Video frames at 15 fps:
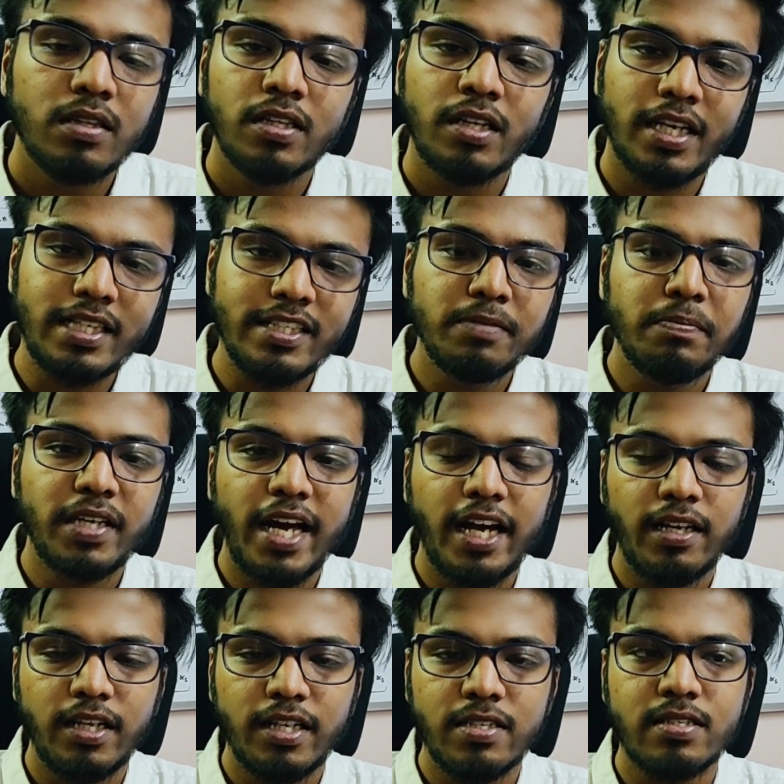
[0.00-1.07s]
The reason
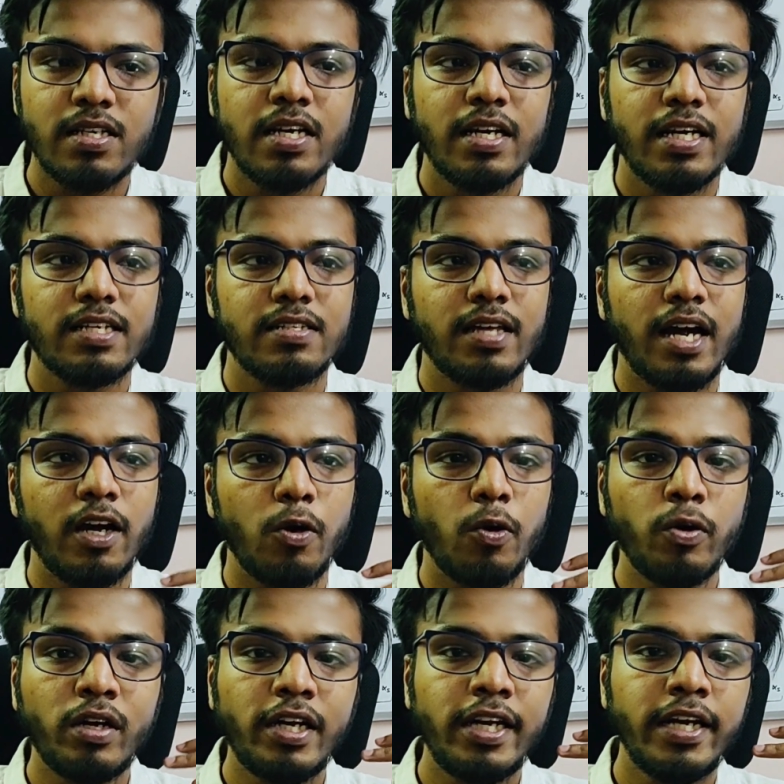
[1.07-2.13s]
behind this is that
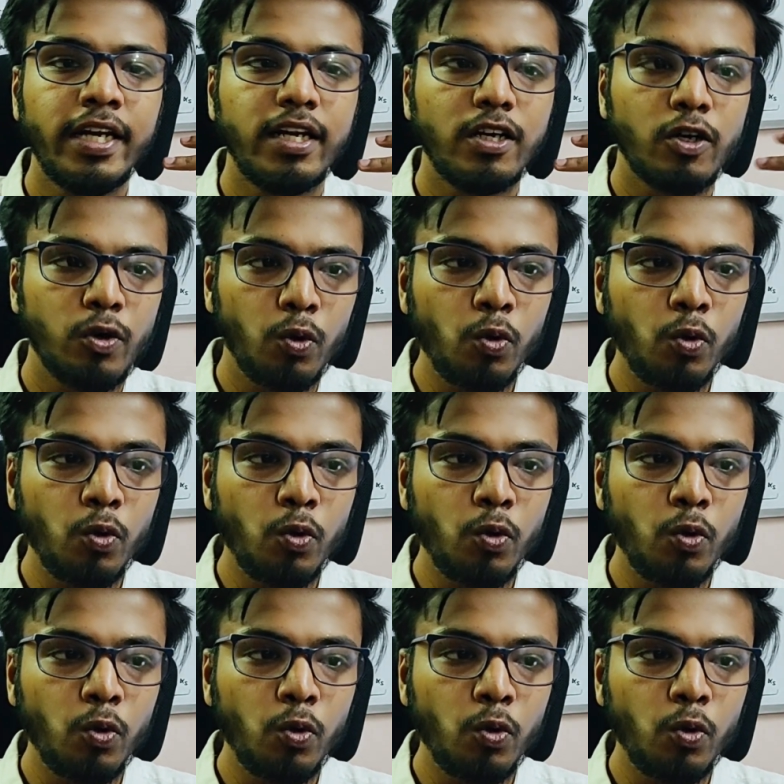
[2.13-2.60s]
only